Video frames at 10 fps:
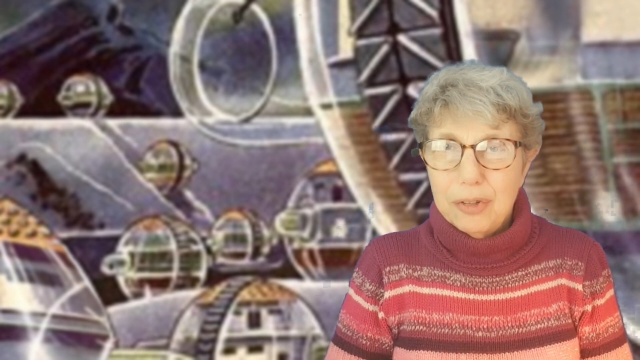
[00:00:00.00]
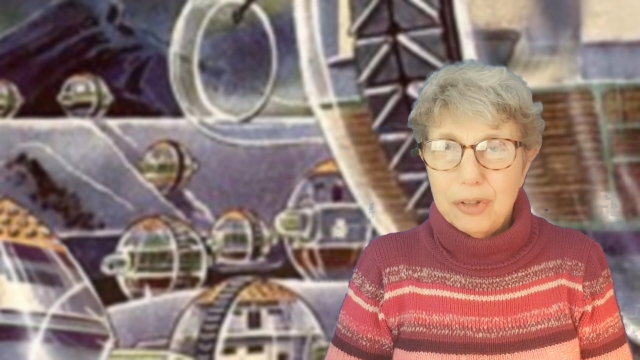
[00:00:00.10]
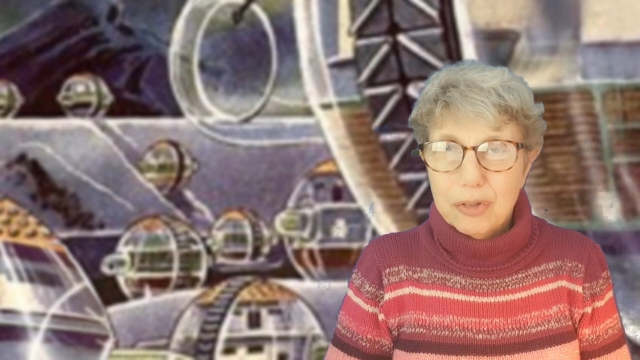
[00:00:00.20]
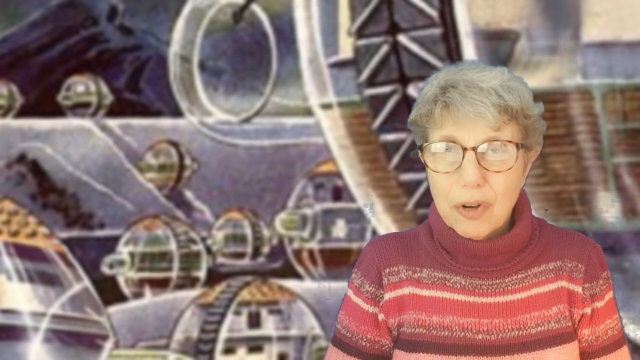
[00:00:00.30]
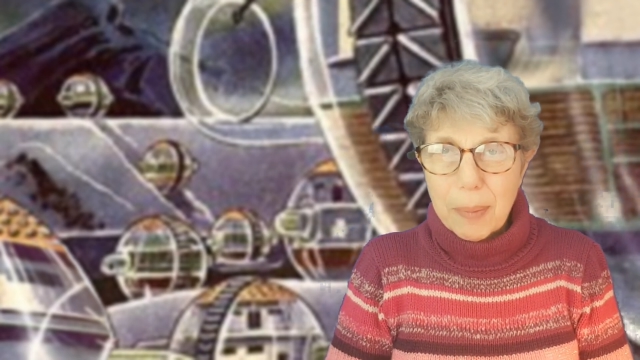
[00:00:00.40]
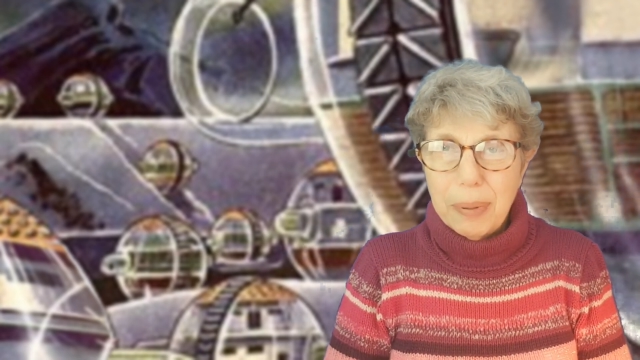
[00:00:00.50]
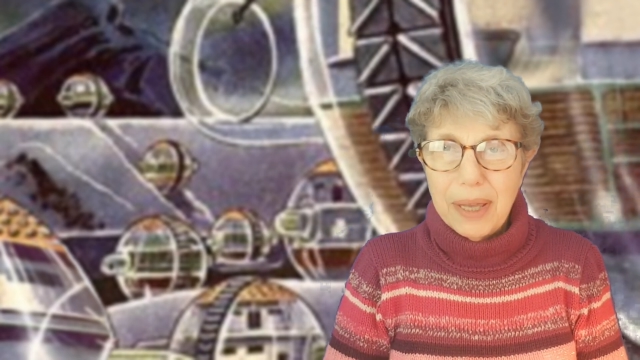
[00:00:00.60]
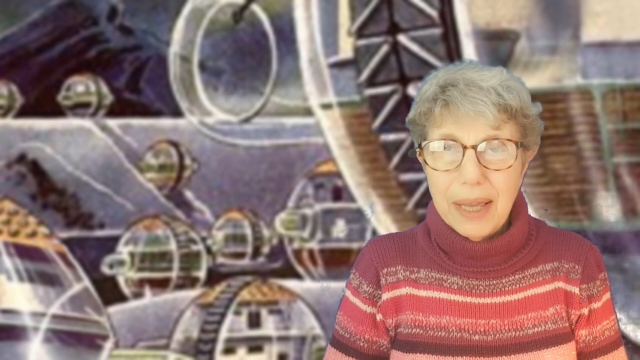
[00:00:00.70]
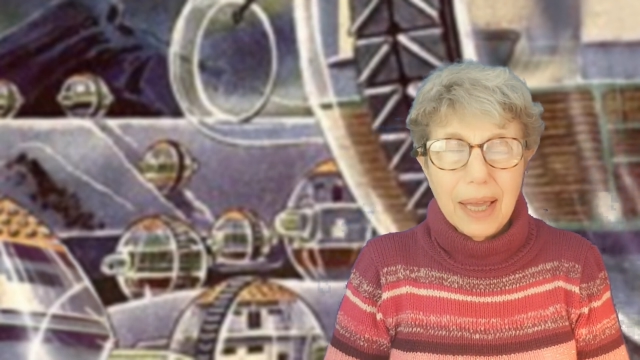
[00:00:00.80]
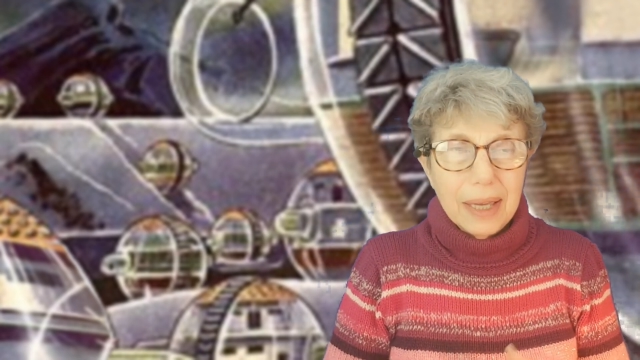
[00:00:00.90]

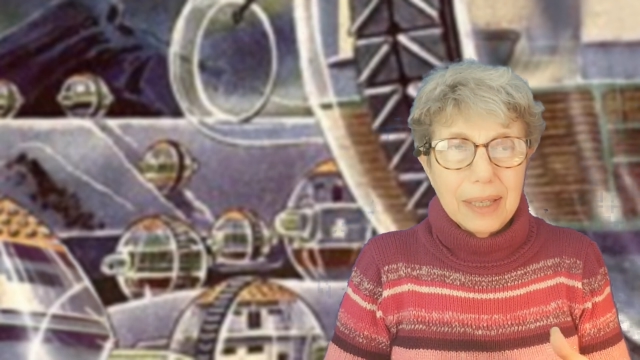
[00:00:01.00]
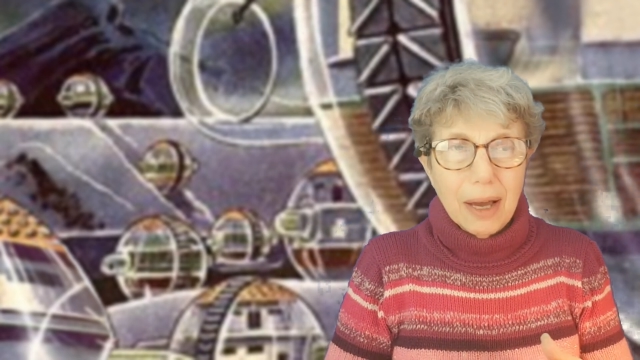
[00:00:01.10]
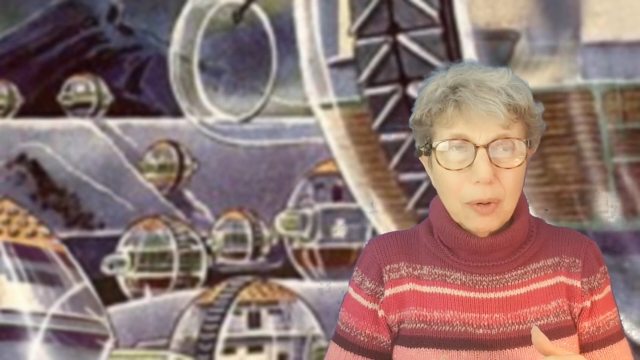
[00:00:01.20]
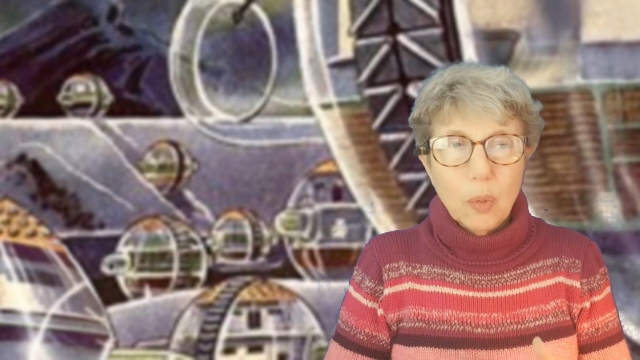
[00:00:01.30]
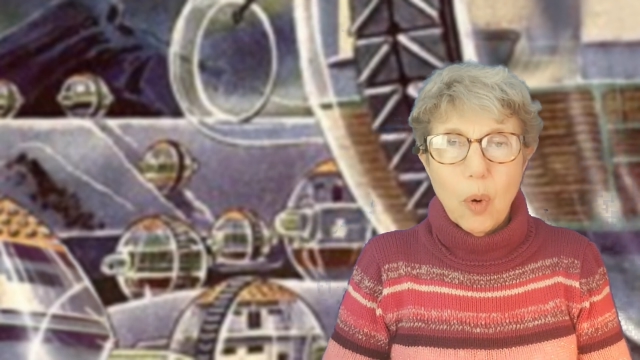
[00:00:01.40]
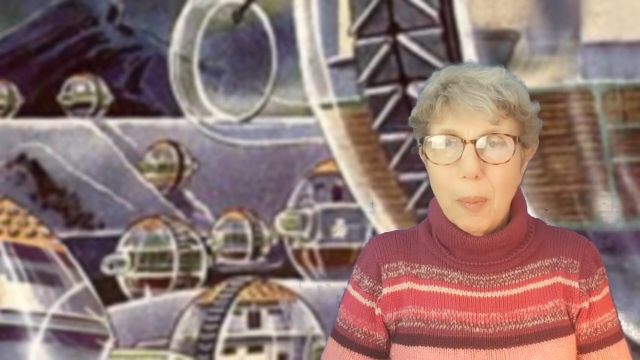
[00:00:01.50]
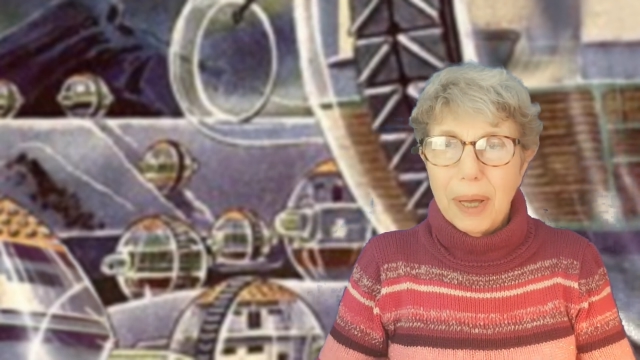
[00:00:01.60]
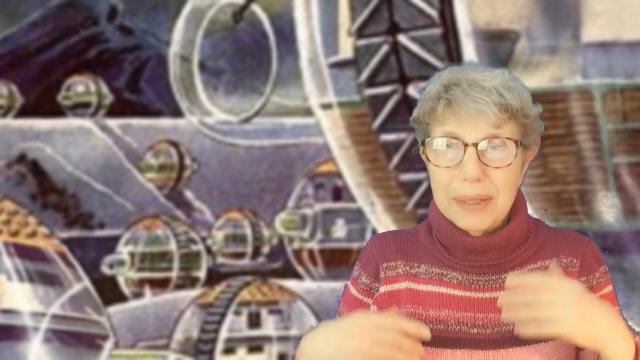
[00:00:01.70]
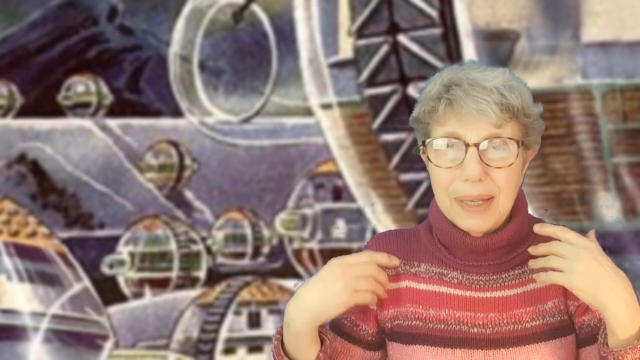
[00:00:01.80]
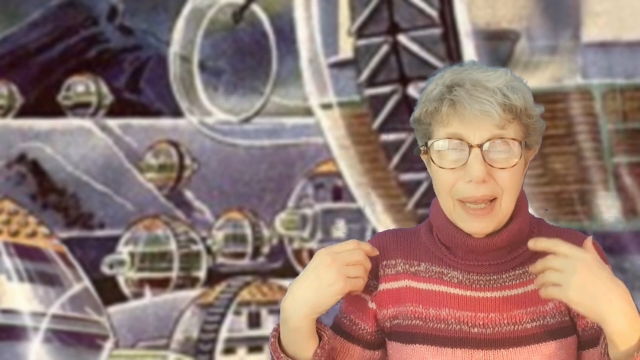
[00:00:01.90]
strapping young
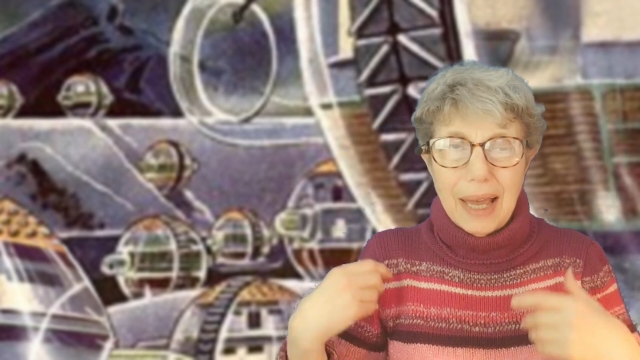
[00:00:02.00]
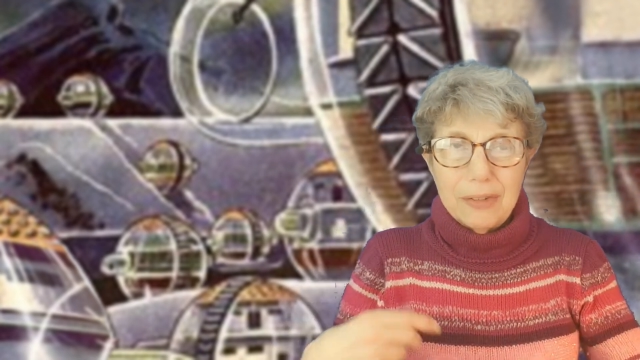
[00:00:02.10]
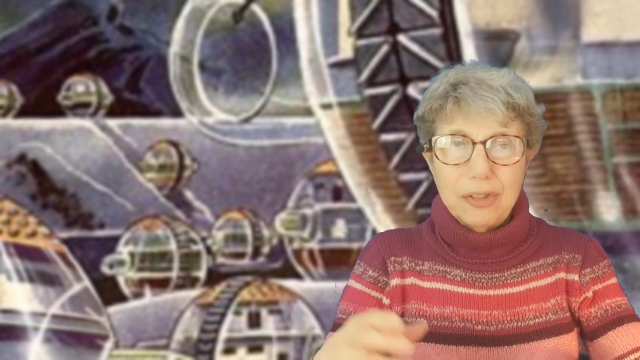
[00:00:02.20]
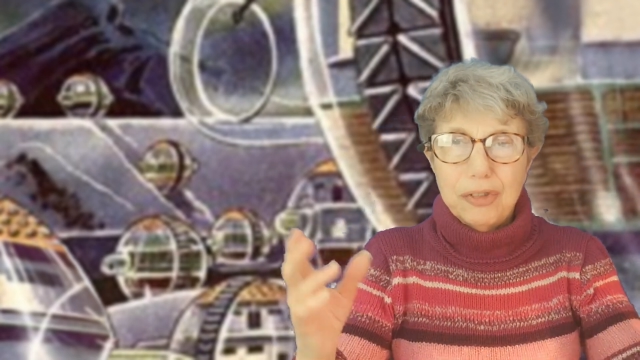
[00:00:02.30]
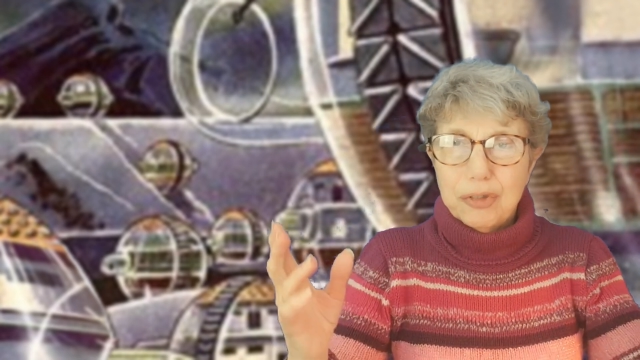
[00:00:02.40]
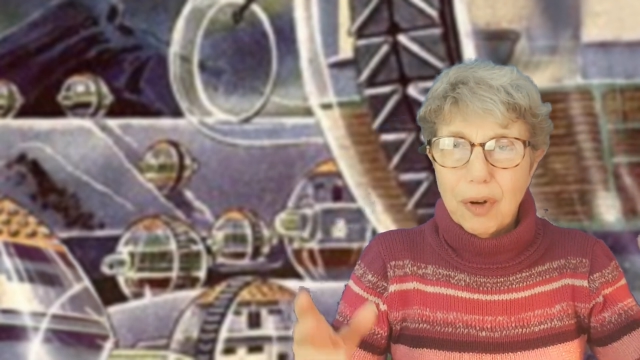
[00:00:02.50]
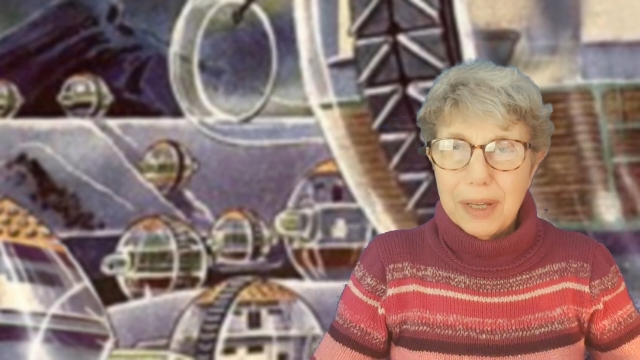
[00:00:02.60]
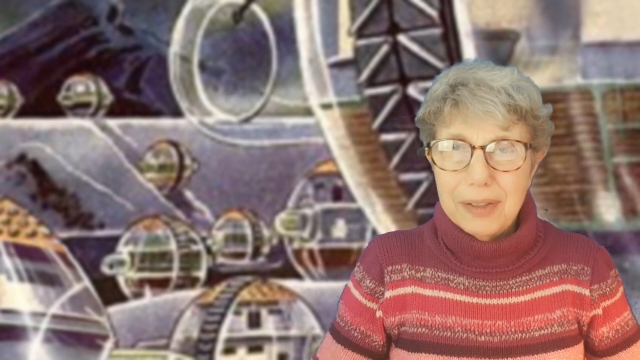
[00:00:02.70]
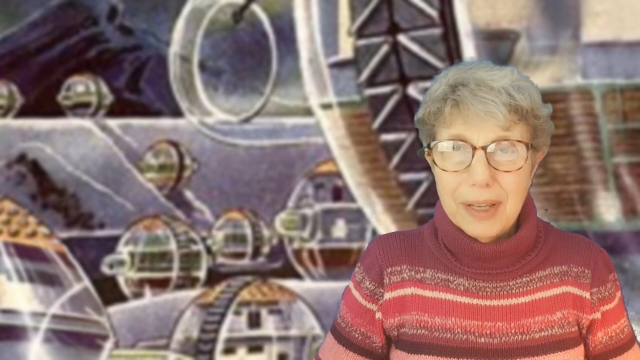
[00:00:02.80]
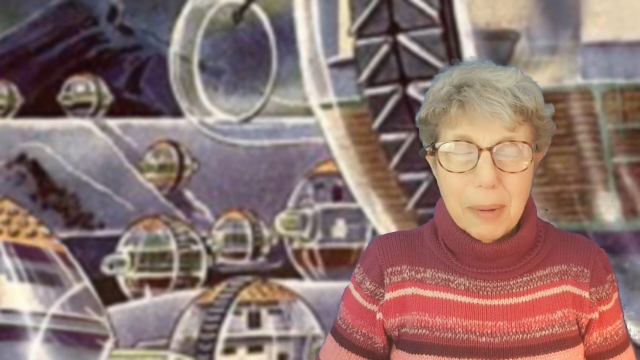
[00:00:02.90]
woman
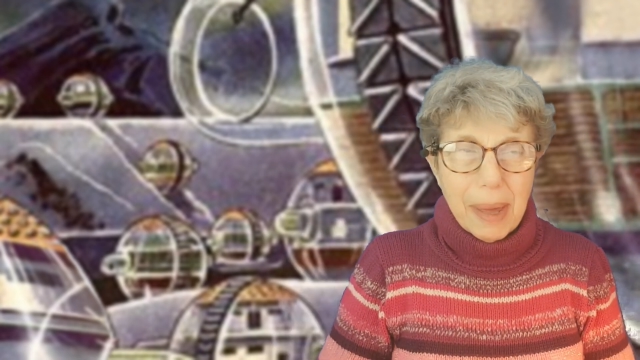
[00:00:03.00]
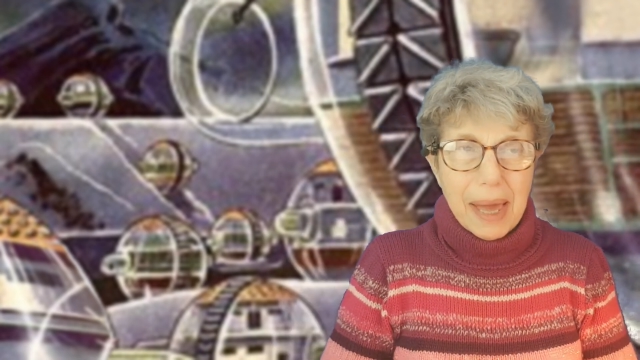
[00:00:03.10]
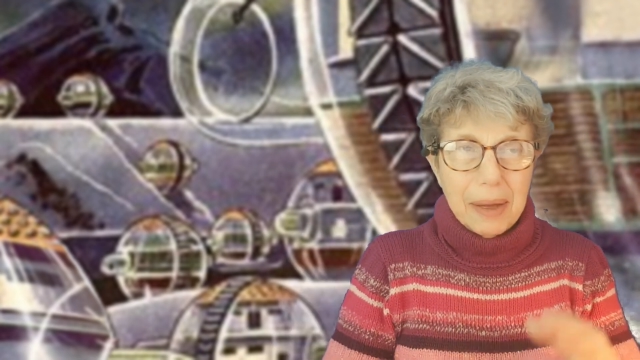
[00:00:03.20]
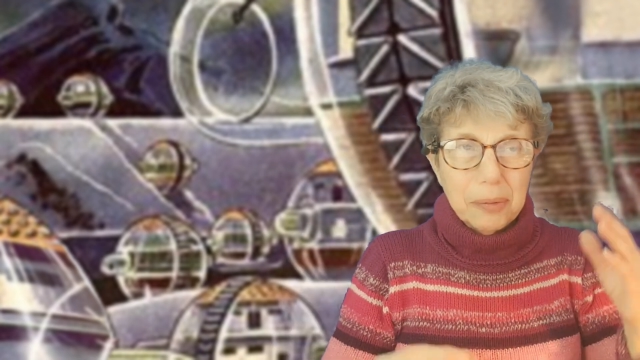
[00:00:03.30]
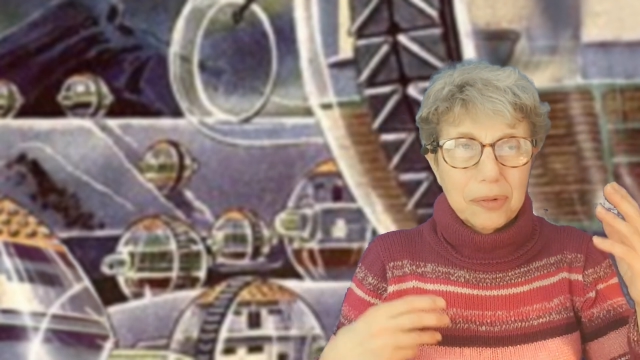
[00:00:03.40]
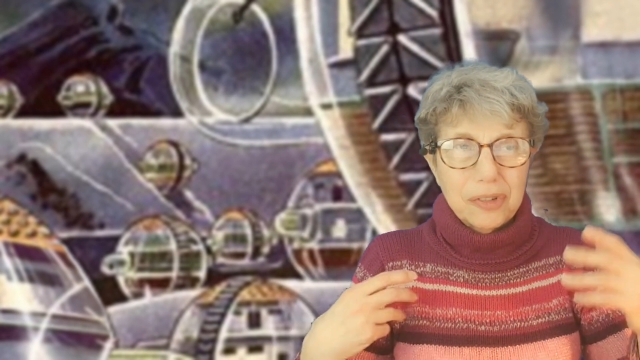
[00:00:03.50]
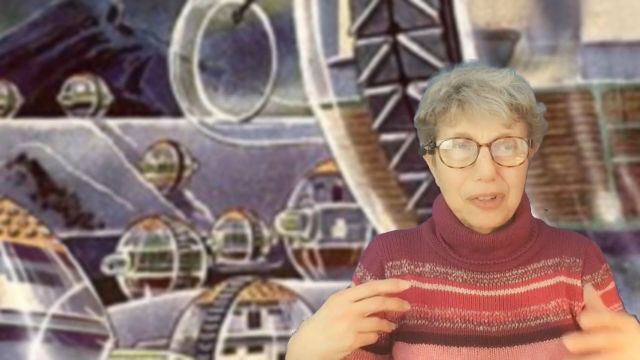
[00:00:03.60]
striding about,